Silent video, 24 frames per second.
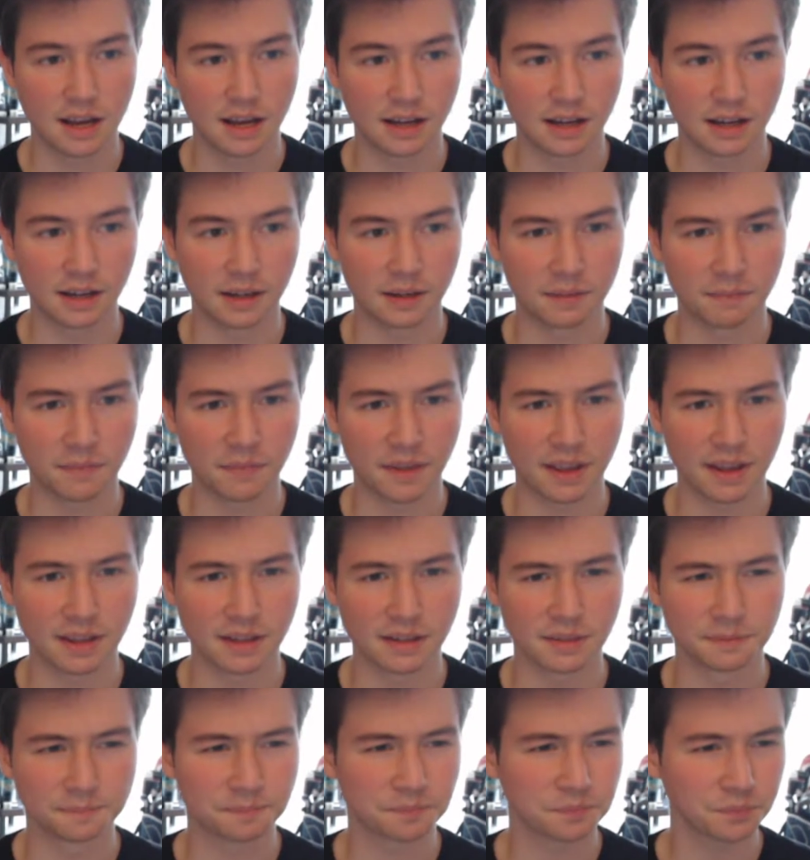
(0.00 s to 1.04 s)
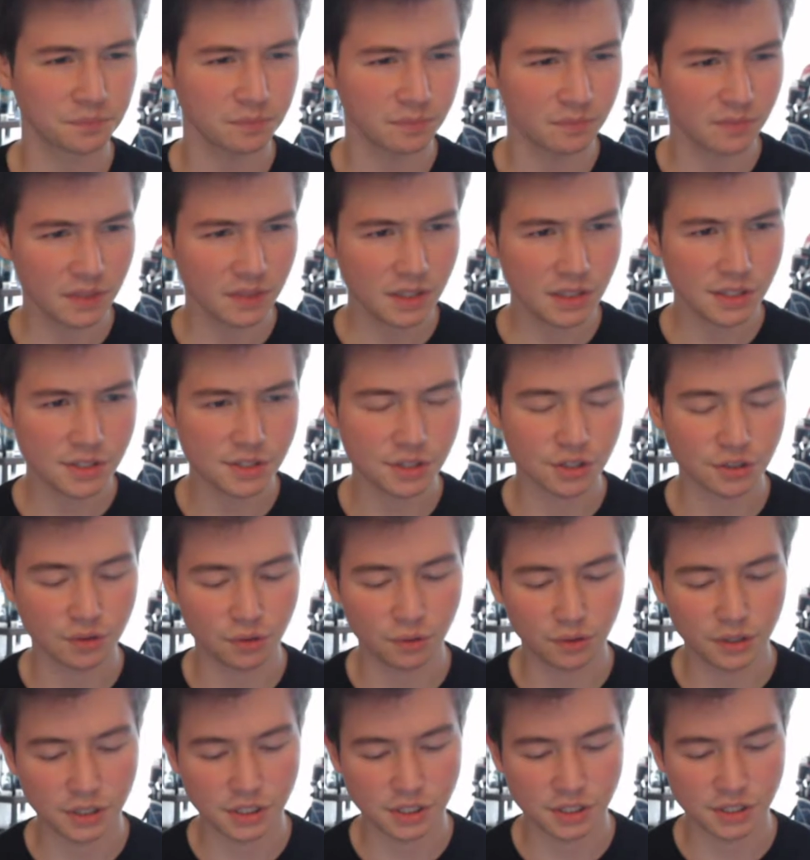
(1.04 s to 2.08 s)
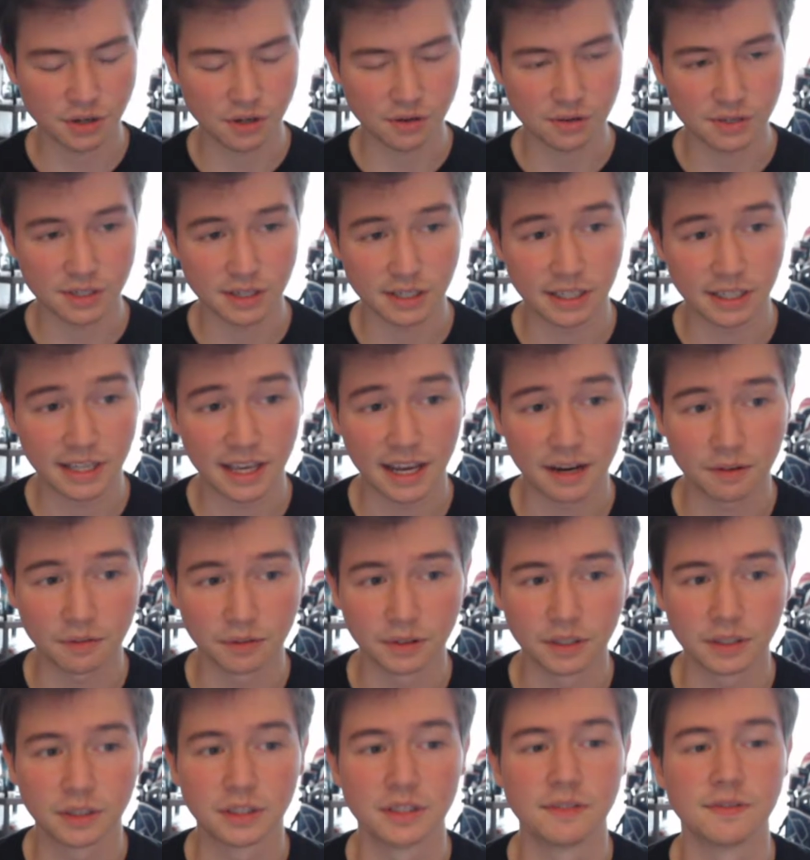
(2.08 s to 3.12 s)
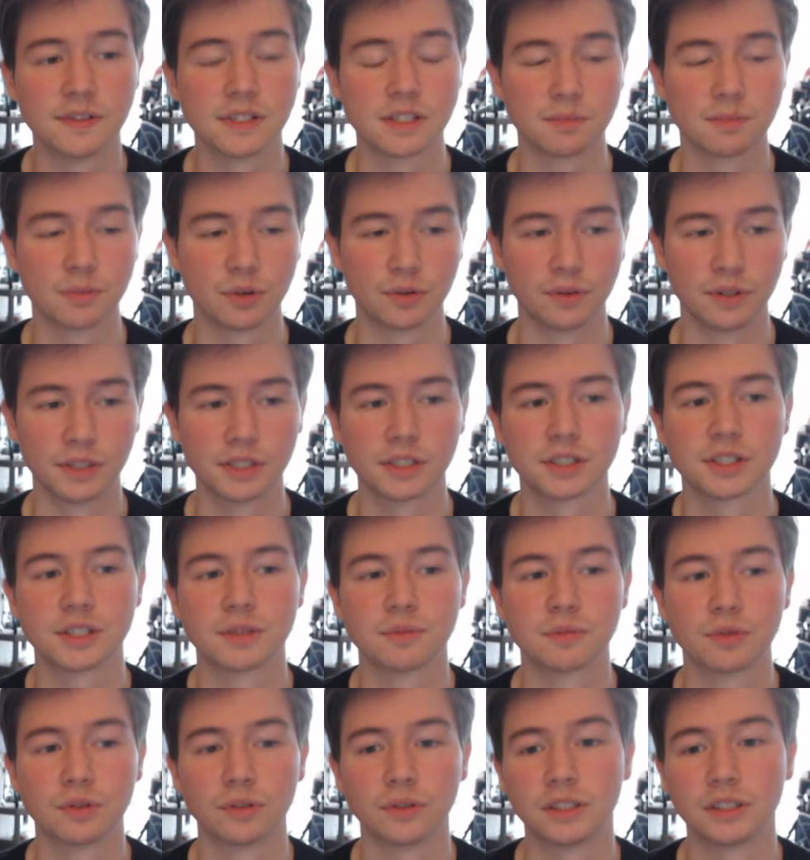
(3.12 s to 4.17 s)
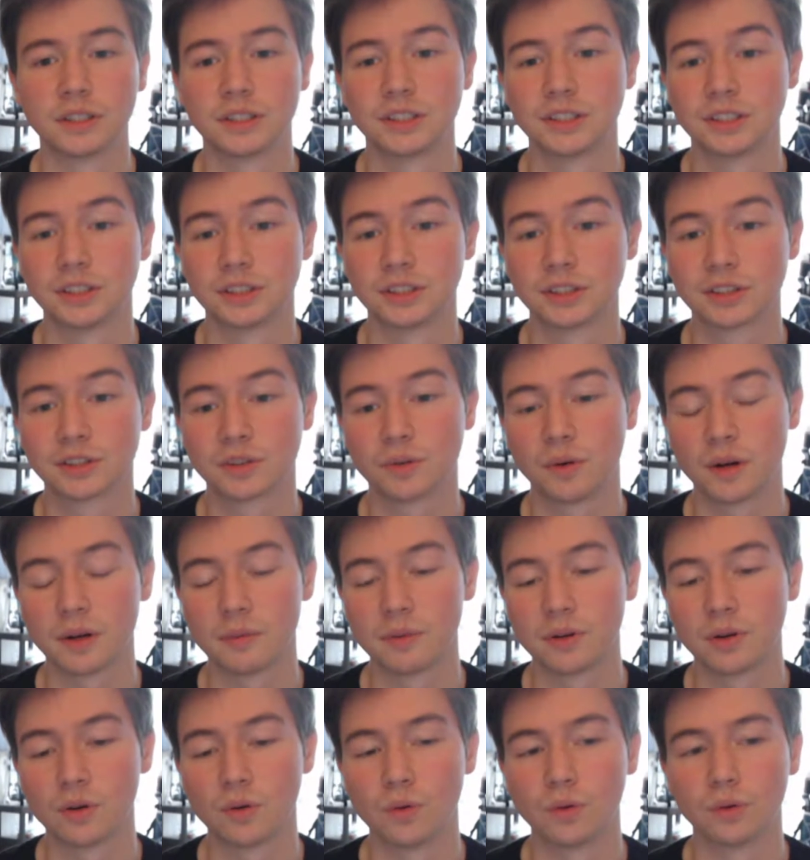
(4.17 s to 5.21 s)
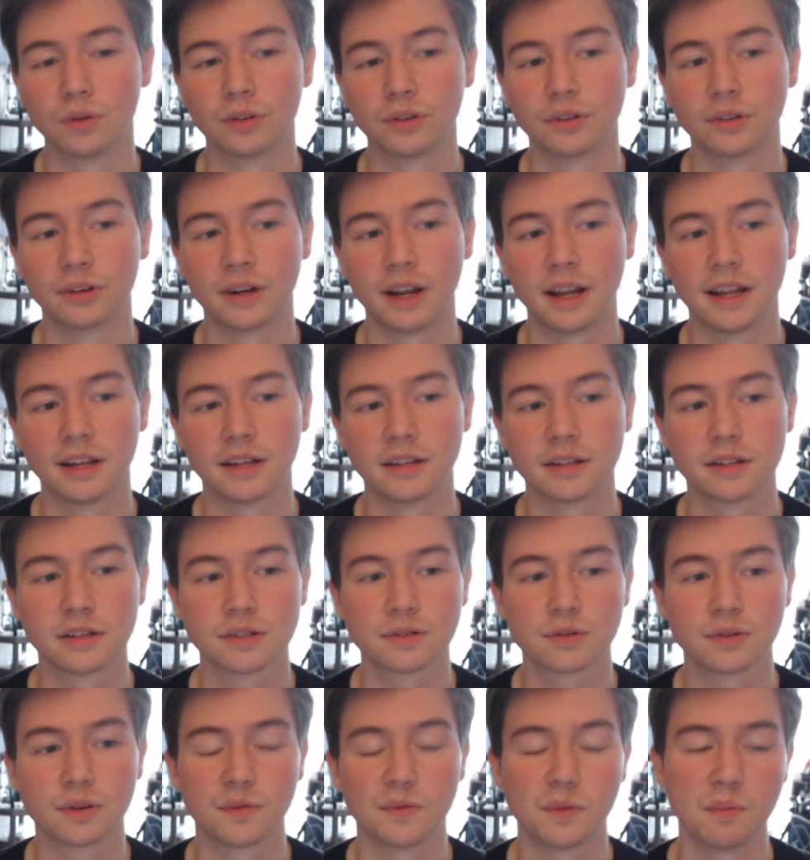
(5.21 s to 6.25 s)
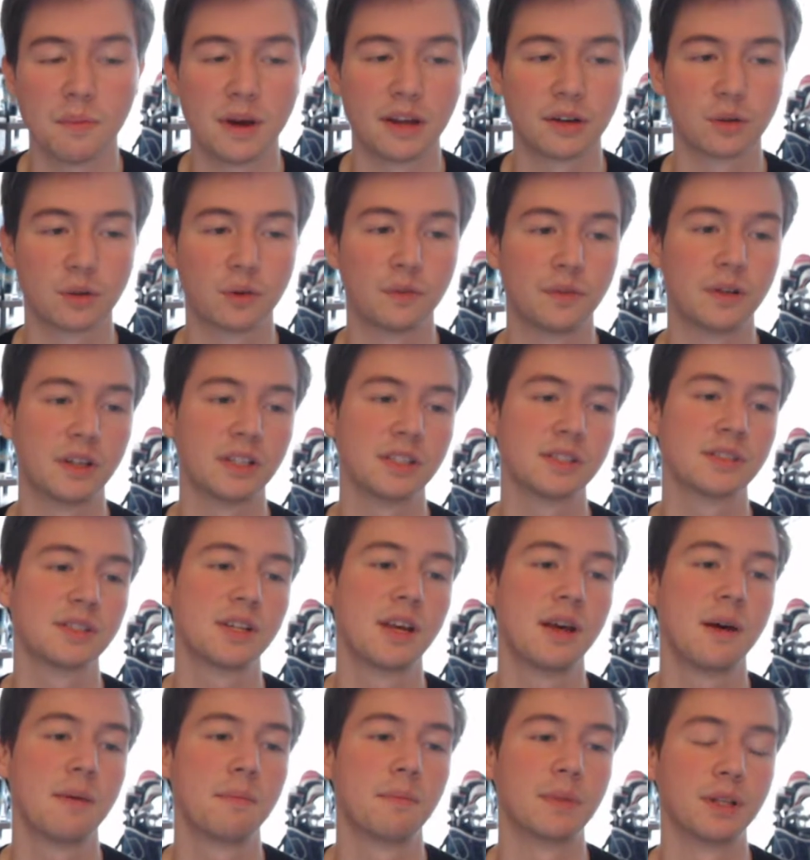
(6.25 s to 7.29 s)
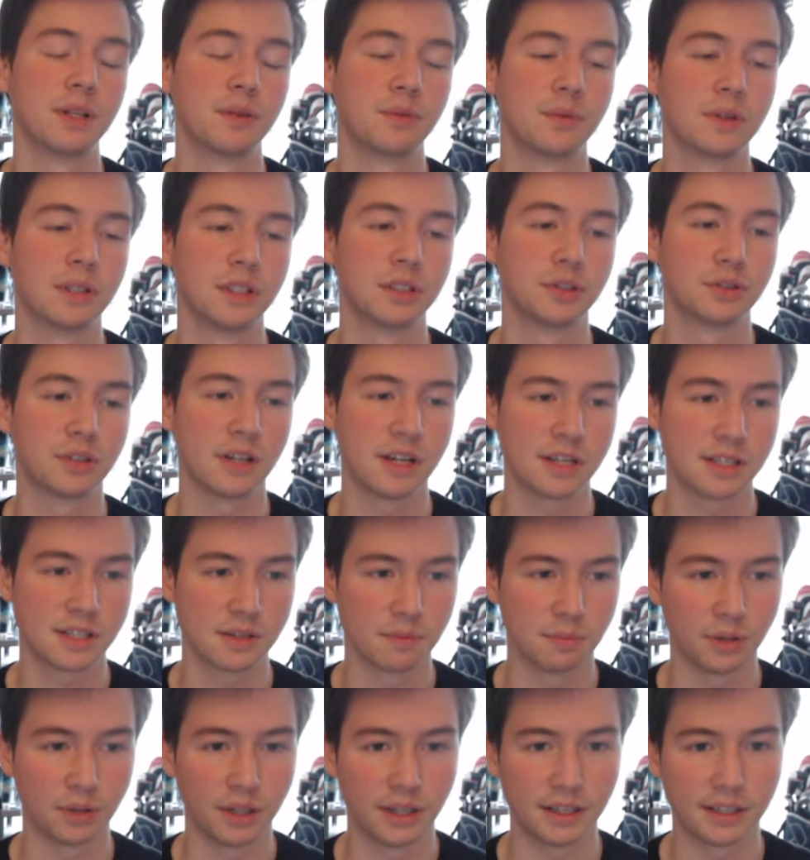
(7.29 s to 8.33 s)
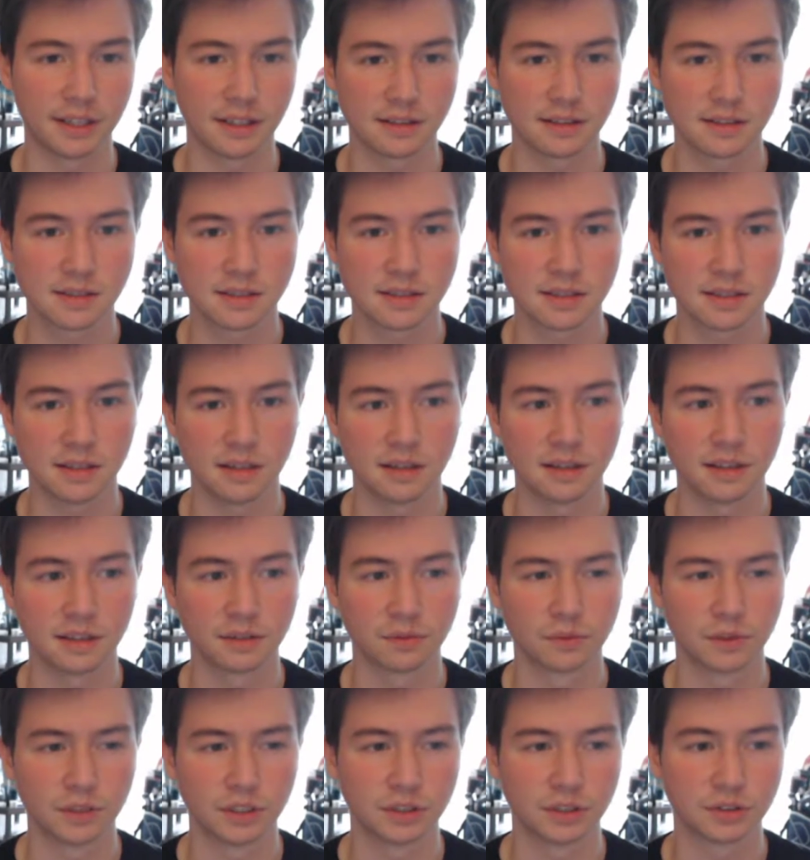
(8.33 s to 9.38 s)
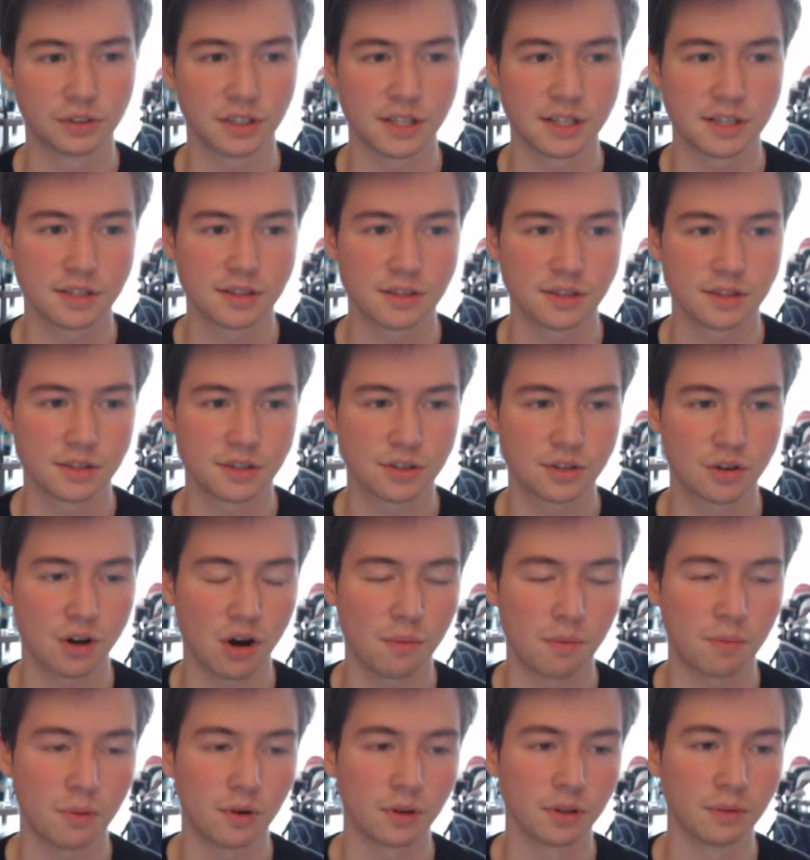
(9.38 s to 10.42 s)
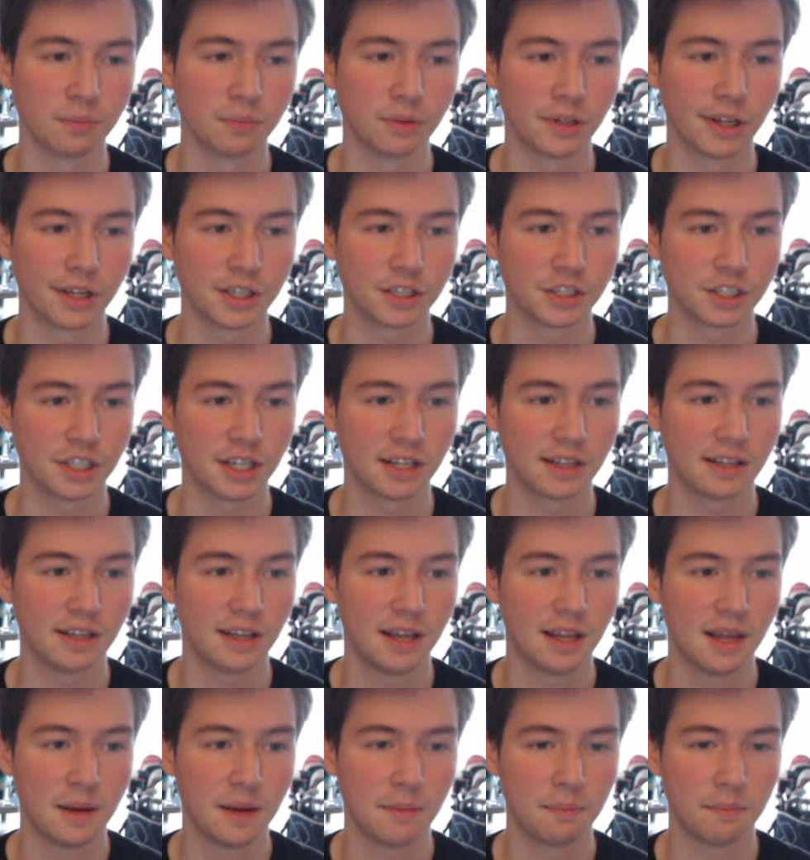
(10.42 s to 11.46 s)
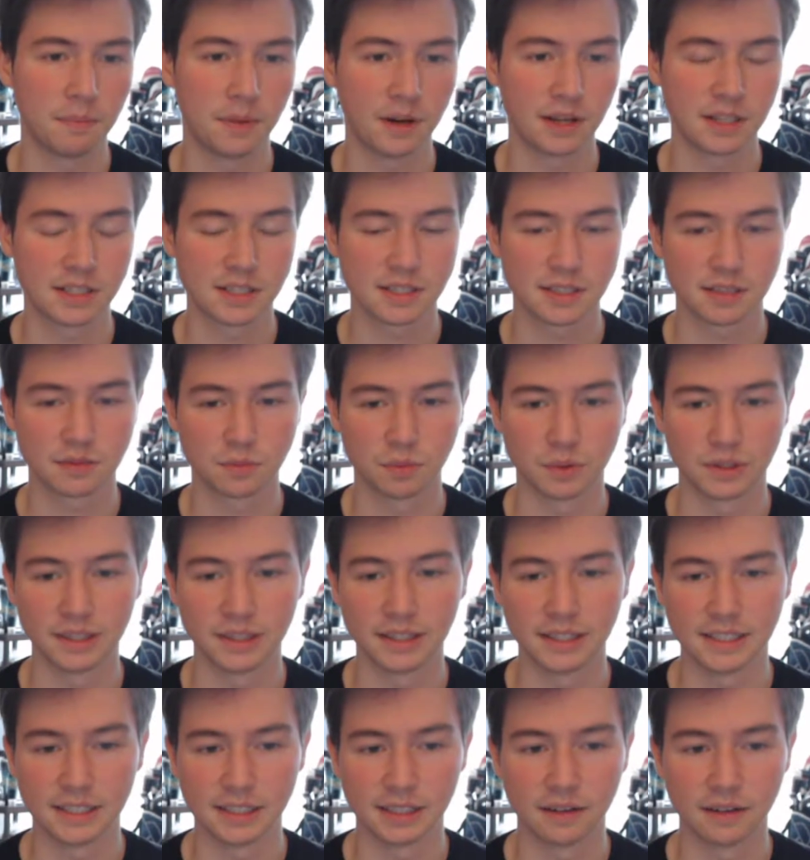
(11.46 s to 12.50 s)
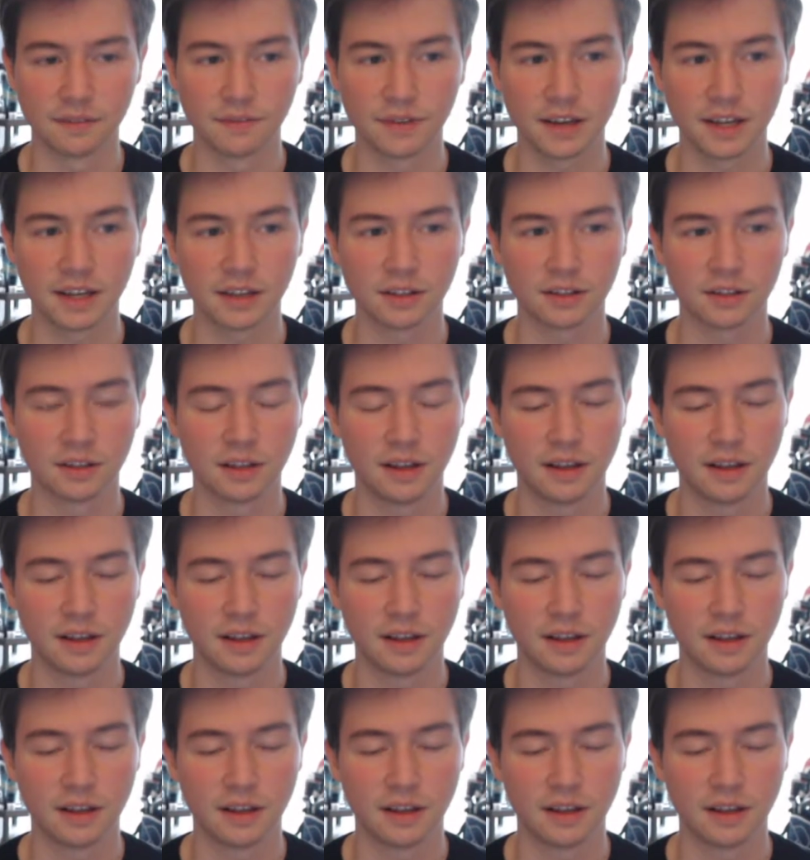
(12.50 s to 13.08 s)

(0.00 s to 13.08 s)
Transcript: um, and Sertorius knows that he can't really convince Marius because Marius is quite a bit older and sort of a mentor of his, but he really tries to placate Cinna and really tries to stop all the bloodshed, but with little avail.